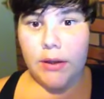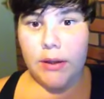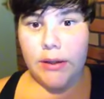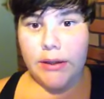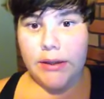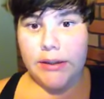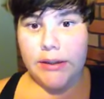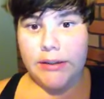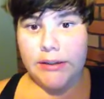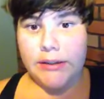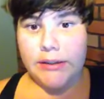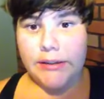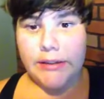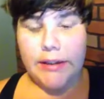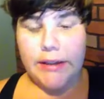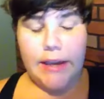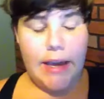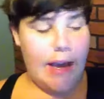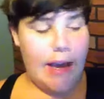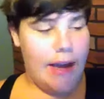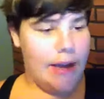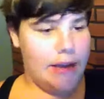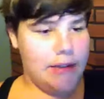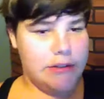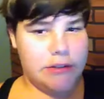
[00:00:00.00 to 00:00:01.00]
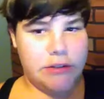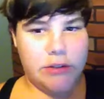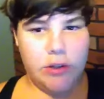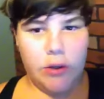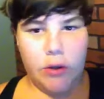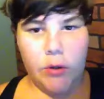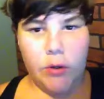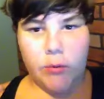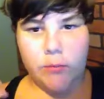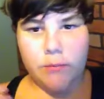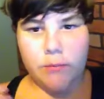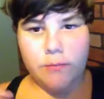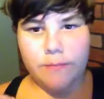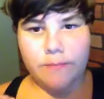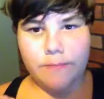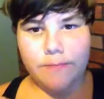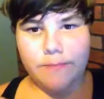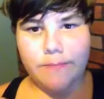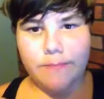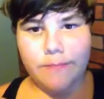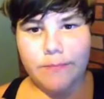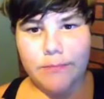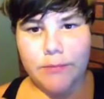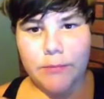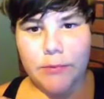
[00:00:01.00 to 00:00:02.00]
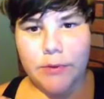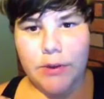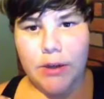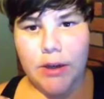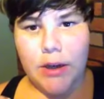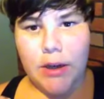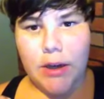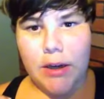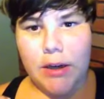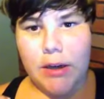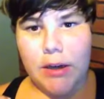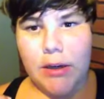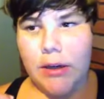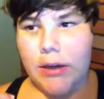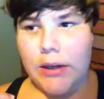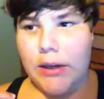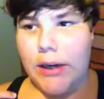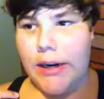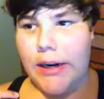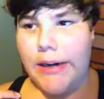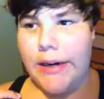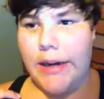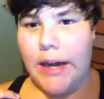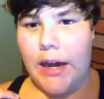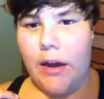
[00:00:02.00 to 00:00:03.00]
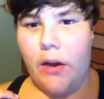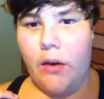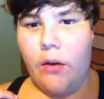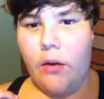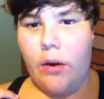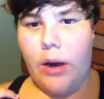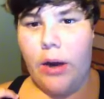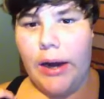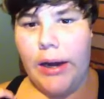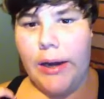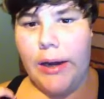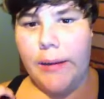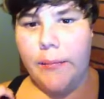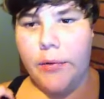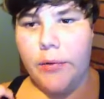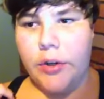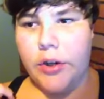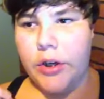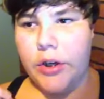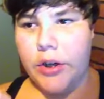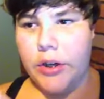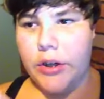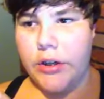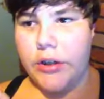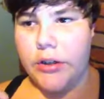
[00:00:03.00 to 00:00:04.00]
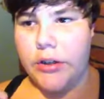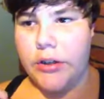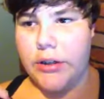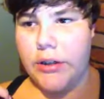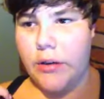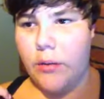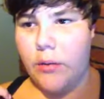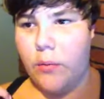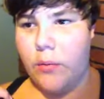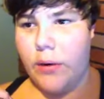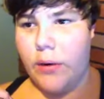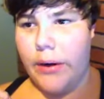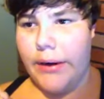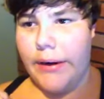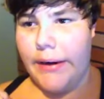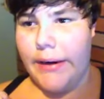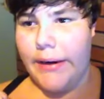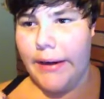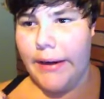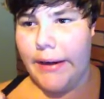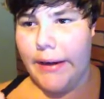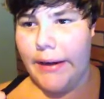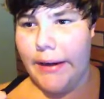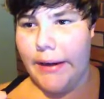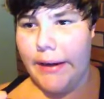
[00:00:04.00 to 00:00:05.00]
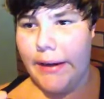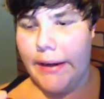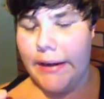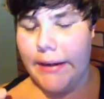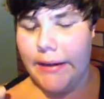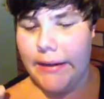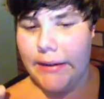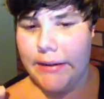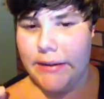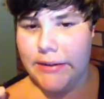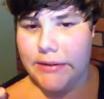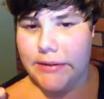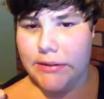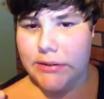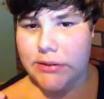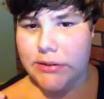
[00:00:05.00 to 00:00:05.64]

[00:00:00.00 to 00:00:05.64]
and yeah, so right now I'm currently weighed at